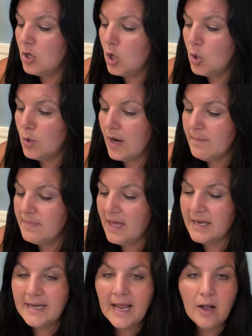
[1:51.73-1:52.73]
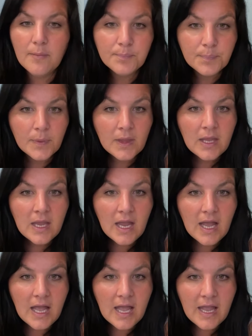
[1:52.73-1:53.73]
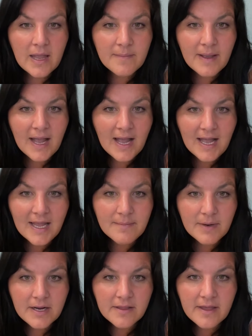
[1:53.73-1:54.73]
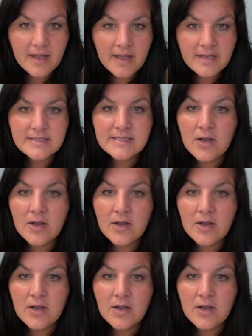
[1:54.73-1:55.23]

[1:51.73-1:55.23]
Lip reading: go grab that now. Hi, Martha.